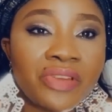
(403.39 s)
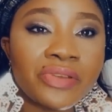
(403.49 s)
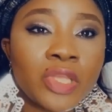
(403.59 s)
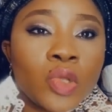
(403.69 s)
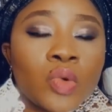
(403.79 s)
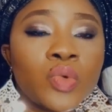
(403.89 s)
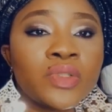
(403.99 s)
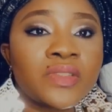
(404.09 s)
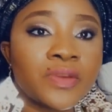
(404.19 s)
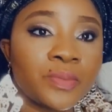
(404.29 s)
good for
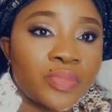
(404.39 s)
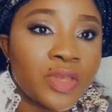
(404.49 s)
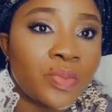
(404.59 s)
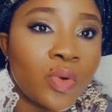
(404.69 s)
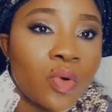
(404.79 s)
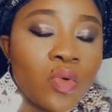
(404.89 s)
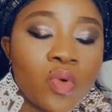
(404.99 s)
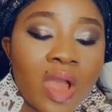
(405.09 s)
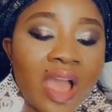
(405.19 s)
people who have